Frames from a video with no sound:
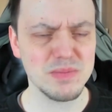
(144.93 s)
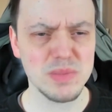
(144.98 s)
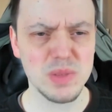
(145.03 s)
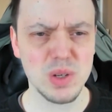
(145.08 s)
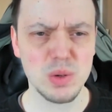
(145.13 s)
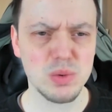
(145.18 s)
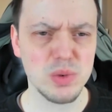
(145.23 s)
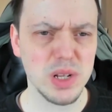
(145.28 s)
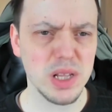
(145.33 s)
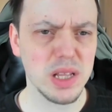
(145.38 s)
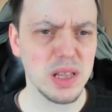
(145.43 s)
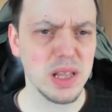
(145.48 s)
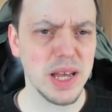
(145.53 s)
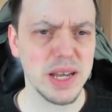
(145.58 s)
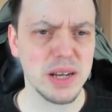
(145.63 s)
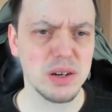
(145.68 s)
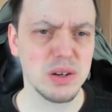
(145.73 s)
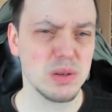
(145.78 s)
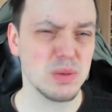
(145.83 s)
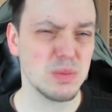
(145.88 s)
don't really
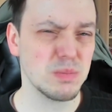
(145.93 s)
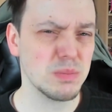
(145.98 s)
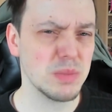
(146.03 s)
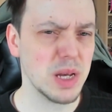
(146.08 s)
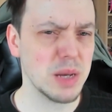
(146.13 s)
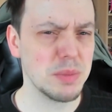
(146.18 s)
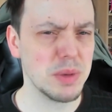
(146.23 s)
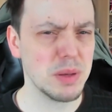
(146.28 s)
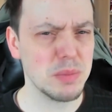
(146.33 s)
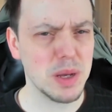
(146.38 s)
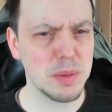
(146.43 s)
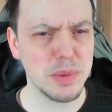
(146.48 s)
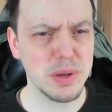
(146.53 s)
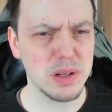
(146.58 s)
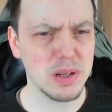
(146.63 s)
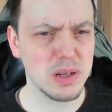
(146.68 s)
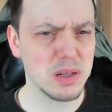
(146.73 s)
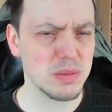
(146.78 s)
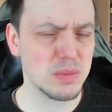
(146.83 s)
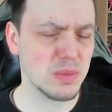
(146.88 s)
like her. Maybe, maybe
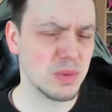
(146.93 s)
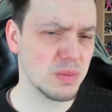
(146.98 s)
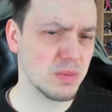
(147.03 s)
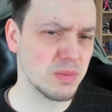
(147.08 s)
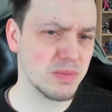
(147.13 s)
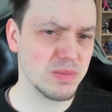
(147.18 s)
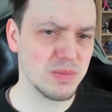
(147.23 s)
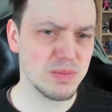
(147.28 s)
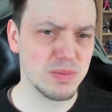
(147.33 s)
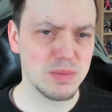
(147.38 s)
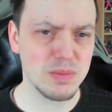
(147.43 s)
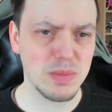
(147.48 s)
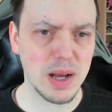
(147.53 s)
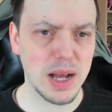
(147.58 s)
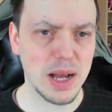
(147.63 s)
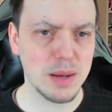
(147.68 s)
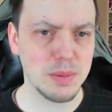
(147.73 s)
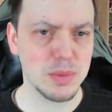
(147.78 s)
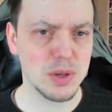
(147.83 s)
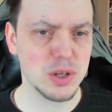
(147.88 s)
not.
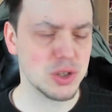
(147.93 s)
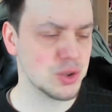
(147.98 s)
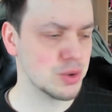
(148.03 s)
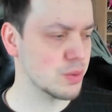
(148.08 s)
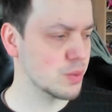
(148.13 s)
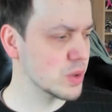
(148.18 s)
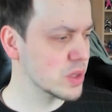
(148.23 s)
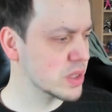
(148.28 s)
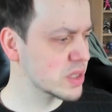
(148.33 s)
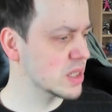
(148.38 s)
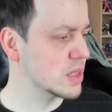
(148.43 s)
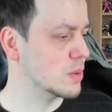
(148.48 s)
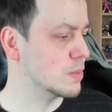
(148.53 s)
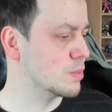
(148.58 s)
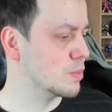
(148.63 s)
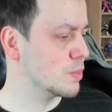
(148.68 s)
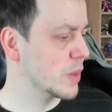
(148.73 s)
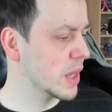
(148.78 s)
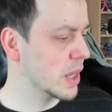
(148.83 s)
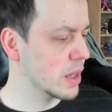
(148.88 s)
I'm not sure. We'll see.
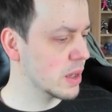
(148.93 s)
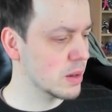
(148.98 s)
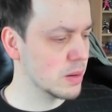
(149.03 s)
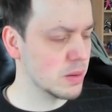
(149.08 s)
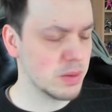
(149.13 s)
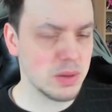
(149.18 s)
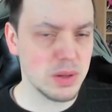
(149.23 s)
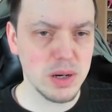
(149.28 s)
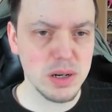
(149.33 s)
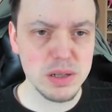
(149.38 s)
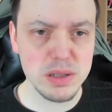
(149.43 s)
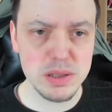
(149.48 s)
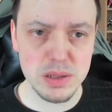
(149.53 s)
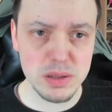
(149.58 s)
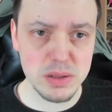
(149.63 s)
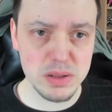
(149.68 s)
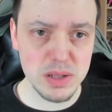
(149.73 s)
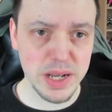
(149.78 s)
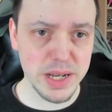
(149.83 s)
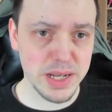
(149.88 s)

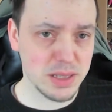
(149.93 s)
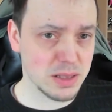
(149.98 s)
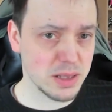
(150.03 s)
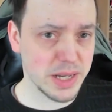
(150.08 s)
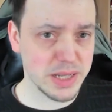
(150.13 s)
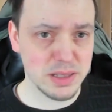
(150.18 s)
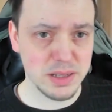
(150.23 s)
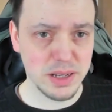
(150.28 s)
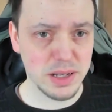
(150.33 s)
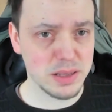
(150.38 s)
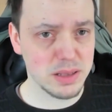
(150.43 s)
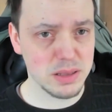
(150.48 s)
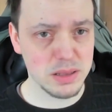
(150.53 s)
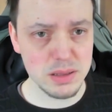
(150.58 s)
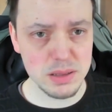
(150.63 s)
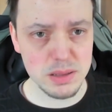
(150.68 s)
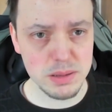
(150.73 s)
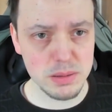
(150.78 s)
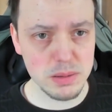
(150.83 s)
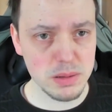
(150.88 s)
There's like
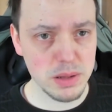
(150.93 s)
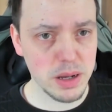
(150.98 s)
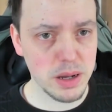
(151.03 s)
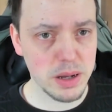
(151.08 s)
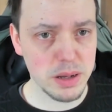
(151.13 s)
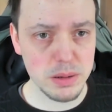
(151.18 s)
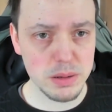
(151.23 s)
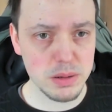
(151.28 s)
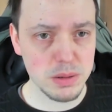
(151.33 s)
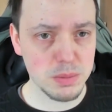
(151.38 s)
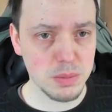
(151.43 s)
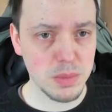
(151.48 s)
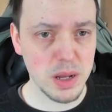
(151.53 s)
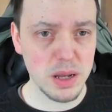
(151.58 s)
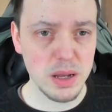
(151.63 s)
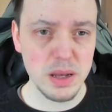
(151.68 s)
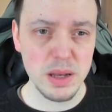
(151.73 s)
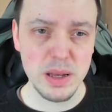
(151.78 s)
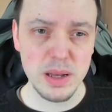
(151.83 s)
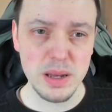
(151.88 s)
Lexington and
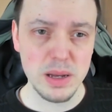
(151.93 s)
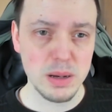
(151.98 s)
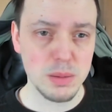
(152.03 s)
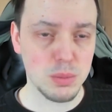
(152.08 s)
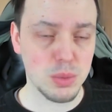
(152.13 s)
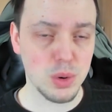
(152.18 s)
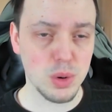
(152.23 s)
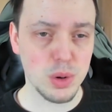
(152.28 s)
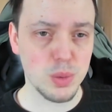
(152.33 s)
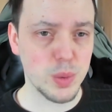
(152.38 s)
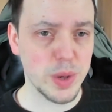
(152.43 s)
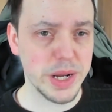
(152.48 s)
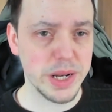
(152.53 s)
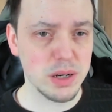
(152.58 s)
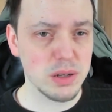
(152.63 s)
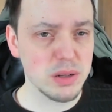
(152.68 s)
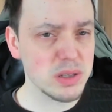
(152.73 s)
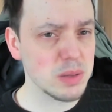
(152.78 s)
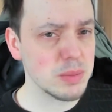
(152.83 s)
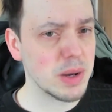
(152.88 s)
Broadway.
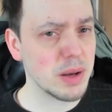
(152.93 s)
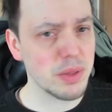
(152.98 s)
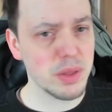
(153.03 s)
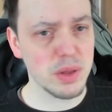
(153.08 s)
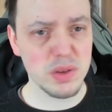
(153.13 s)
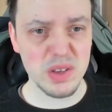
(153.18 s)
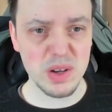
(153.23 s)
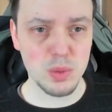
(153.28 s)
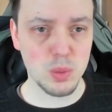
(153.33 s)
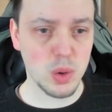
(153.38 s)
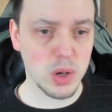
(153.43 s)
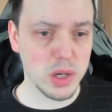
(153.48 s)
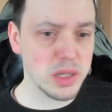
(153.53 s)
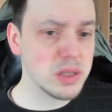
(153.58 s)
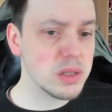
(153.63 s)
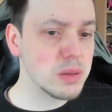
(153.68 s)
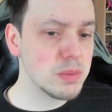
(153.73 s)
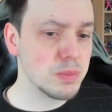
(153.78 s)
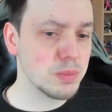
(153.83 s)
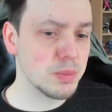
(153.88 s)
There's some others I
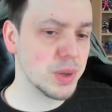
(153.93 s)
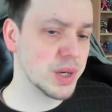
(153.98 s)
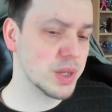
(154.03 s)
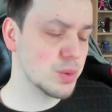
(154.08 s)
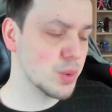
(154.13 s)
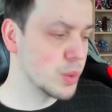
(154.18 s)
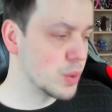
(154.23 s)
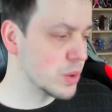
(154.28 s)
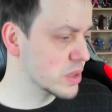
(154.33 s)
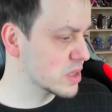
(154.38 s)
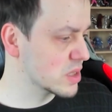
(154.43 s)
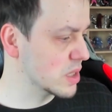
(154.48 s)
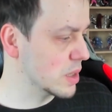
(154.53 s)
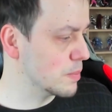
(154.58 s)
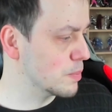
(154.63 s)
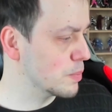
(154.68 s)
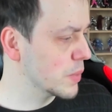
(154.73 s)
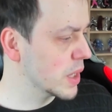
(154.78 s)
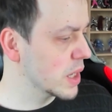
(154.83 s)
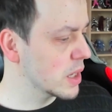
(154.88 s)
want, but we will see.
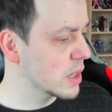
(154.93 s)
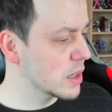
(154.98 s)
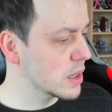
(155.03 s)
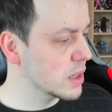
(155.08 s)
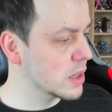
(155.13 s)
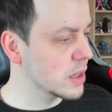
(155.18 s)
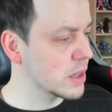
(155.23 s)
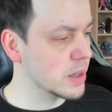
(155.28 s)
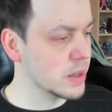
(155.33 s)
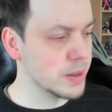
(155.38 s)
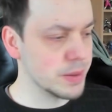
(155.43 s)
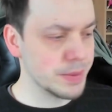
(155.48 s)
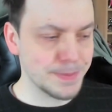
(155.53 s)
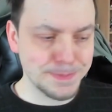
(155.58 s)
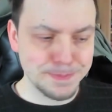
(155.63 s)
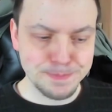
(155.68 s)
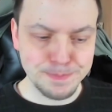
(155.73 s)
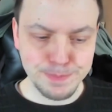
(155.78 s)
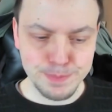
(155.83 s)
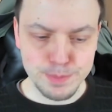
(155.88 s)
Um,